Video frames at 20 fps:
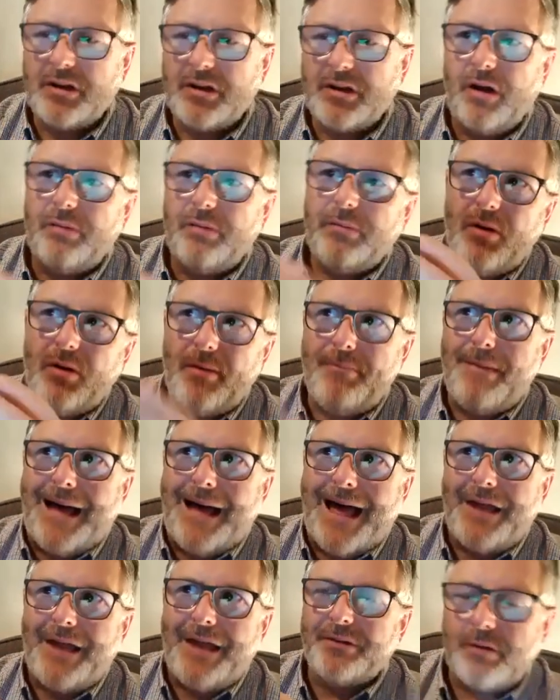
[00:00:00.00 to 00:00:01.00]
talking about a
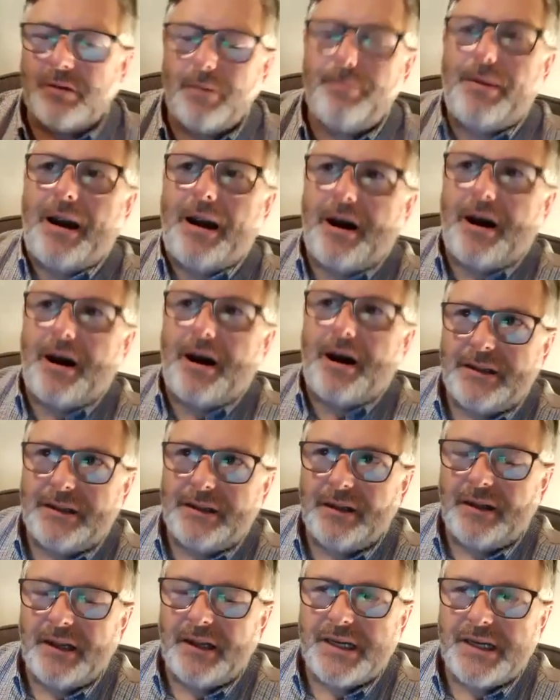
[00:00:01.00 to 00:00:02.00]
man
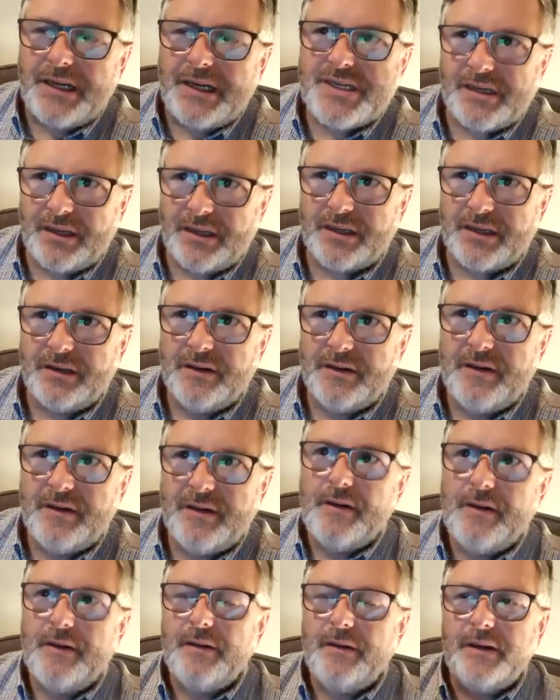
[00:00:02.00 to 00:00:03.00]
compartmentalizing it.
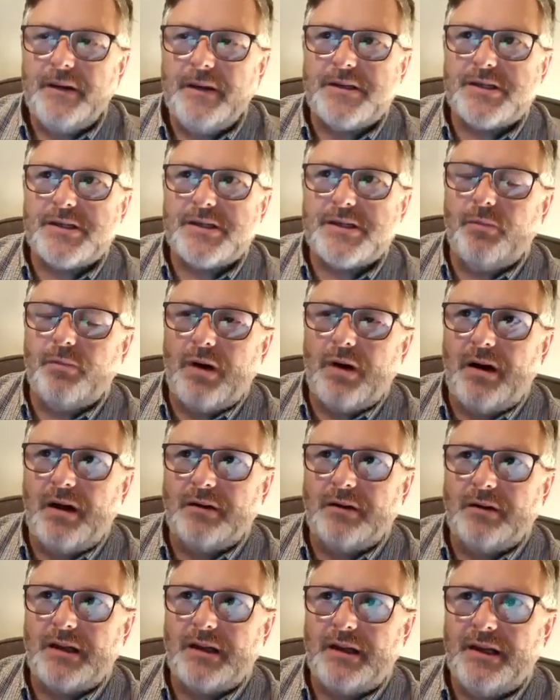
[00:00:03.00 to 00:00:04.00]
It's somewhere
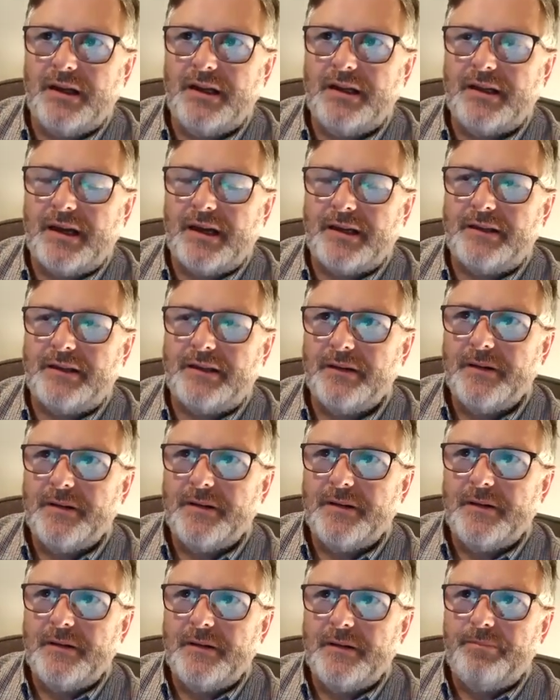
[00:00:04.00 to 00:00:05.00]
along the line that
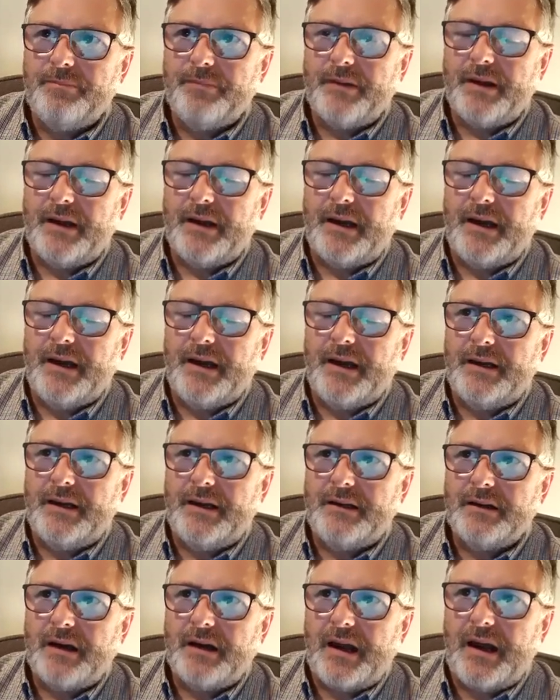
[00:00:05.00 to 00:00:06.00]
uh,
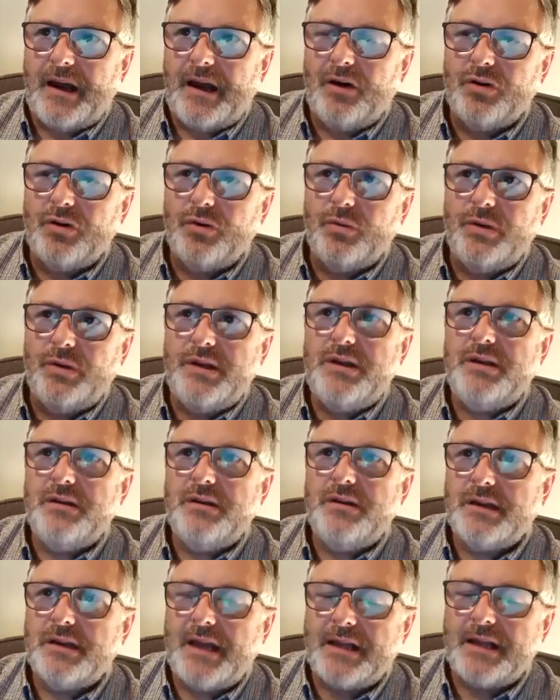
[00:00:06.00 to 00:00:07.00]
how do we
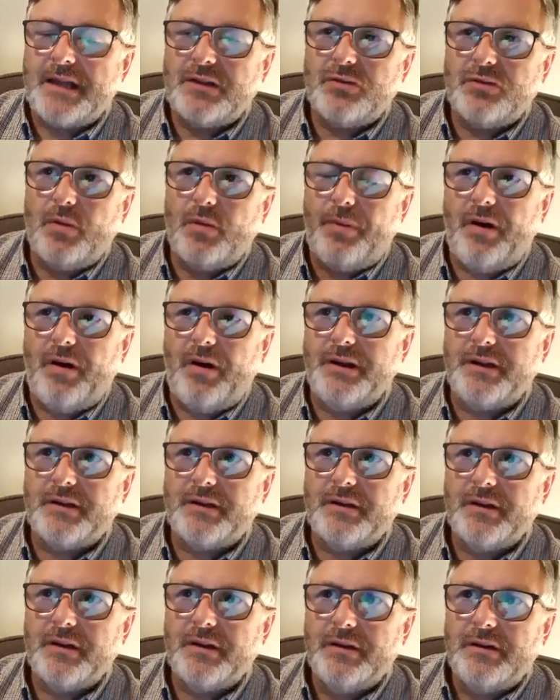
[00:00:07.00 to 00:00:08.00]
get to a point
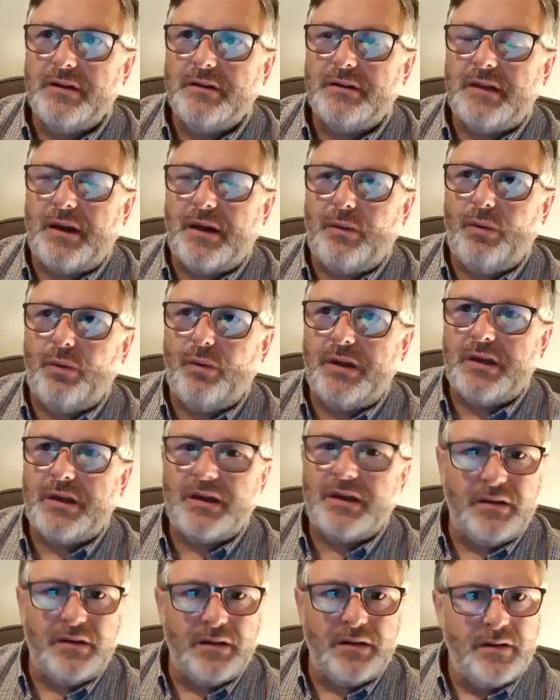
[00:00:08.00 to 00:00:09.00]
that we
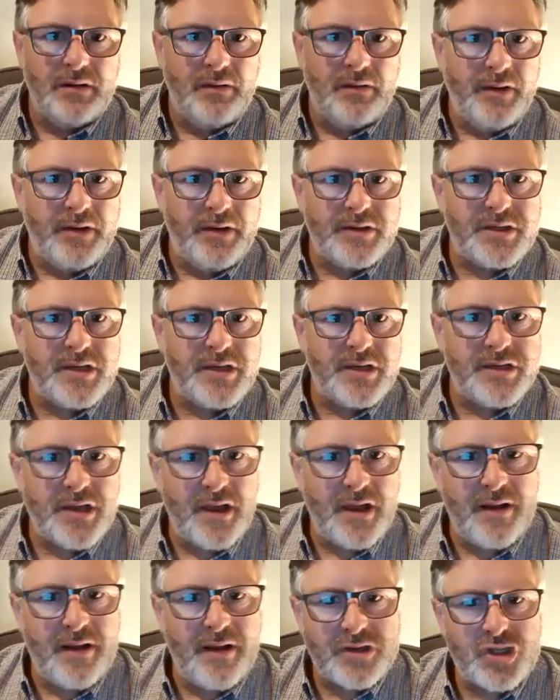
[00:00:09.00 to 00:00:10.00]
can, this is a,
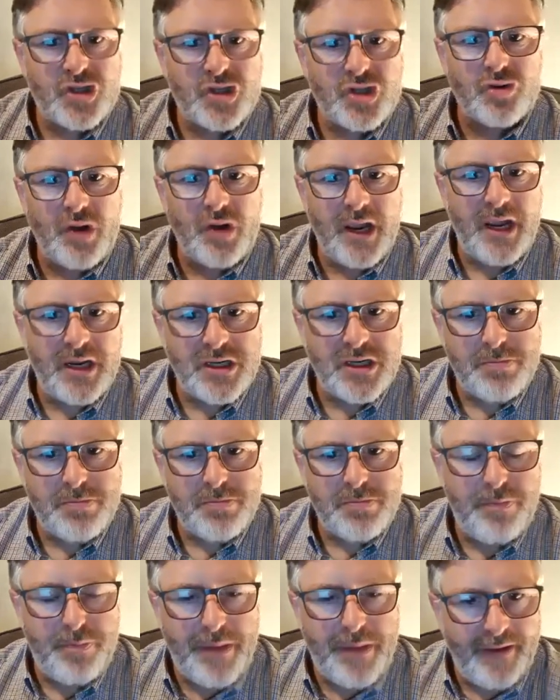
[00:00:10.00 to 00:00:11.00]
a strange
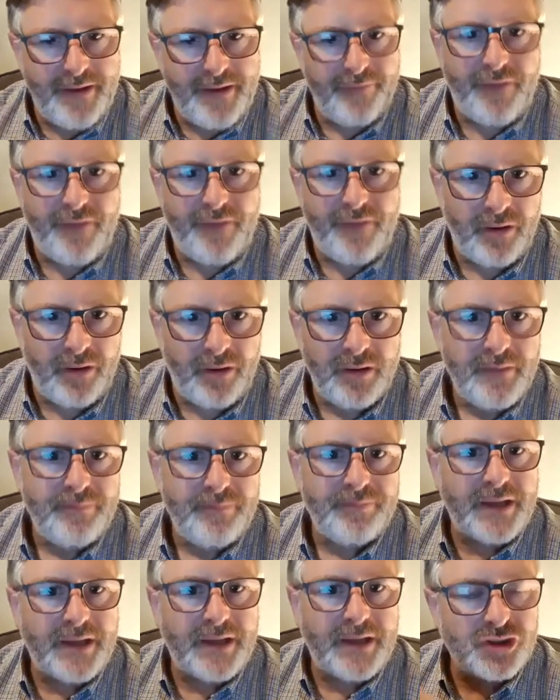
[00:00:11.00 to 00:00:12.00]
bedfellow
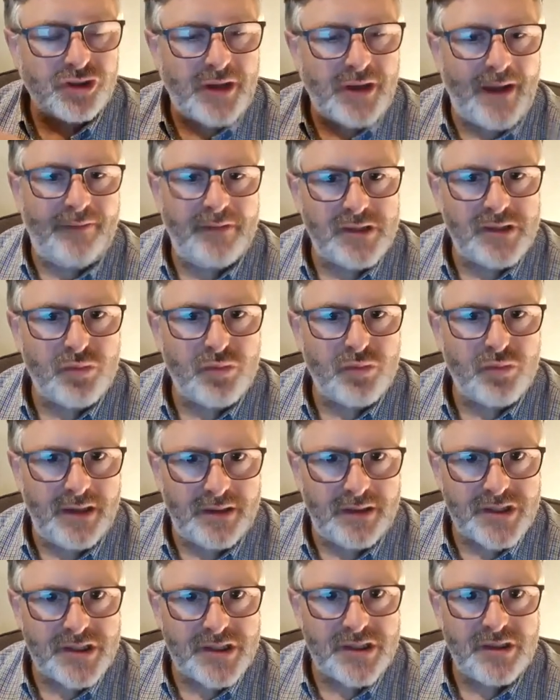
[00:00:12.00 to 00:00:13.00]
that travels with
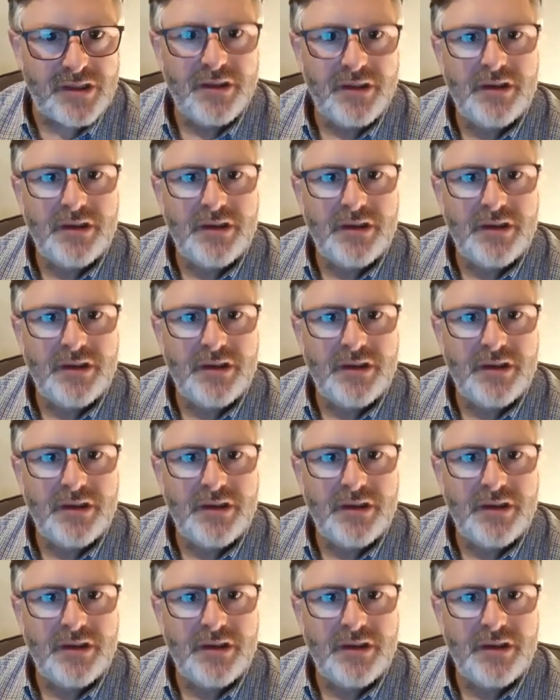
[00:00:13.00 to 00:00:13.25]
us,